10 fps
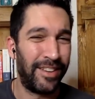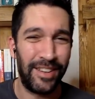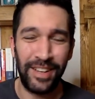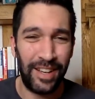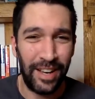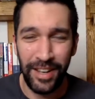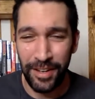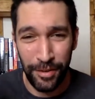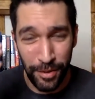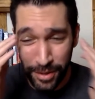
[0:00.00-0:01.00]
I
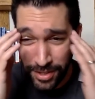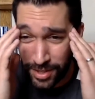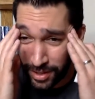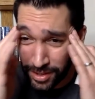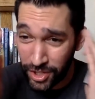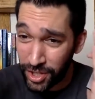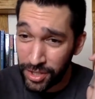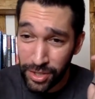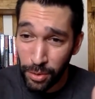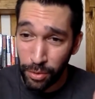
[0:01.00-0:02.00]
don't know. I just think this shit
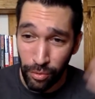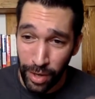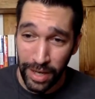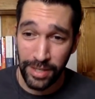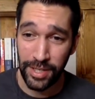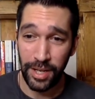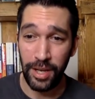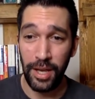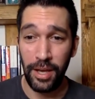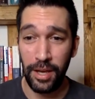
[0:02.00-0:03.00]
is so crazy.
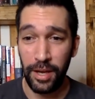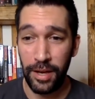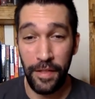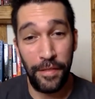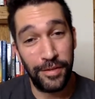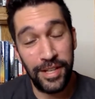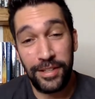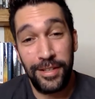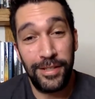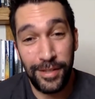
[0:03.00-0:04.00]
And then there's
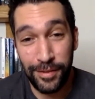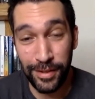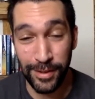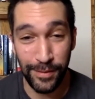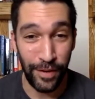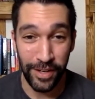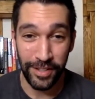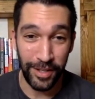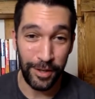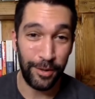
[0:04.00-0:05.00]
like these
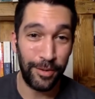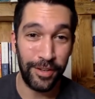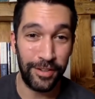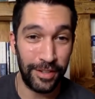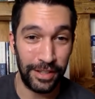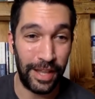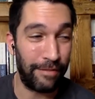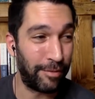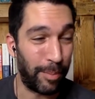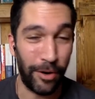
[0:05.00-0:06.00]
fucking, the
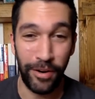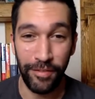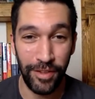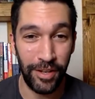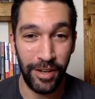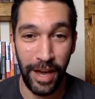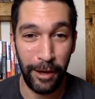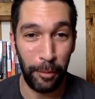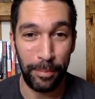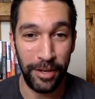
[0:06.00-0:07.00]
left part of the
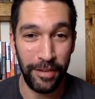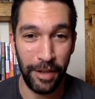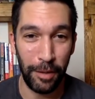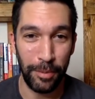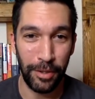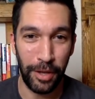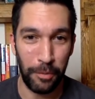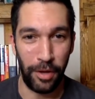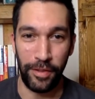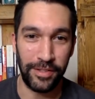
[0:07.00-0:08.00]
LP that'll be like,
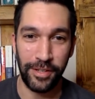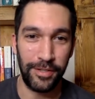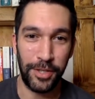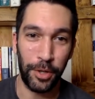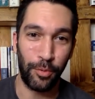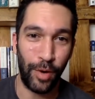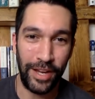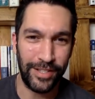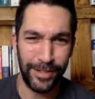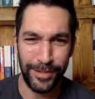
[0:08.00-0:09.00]
well, that's because you're
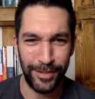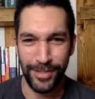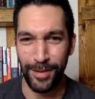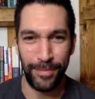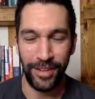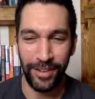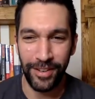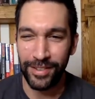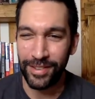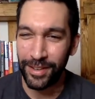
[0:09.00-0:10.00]
racist or something. Or
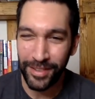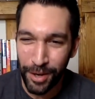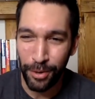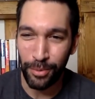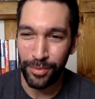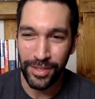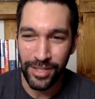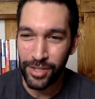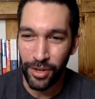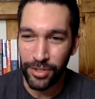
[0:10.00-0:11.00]
it's like, no, this
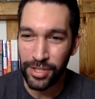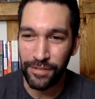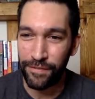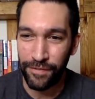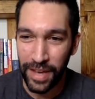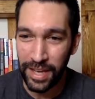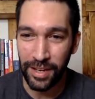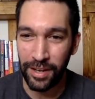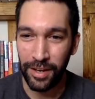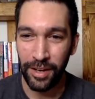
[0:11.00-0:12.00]
is all just
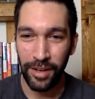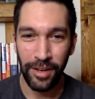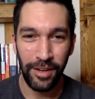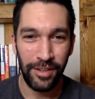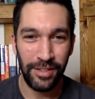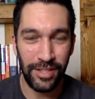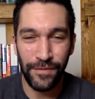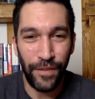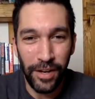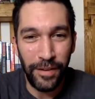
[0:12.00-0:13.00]
fake. This is
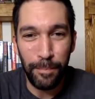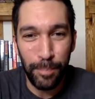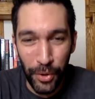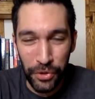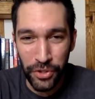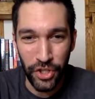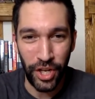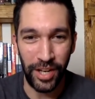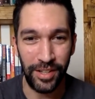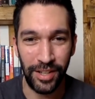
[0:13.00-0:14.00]
fucking
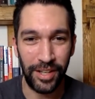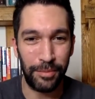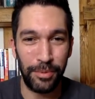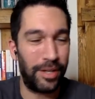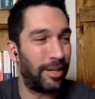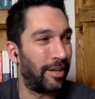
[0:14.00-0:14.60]
bullshit. Like what?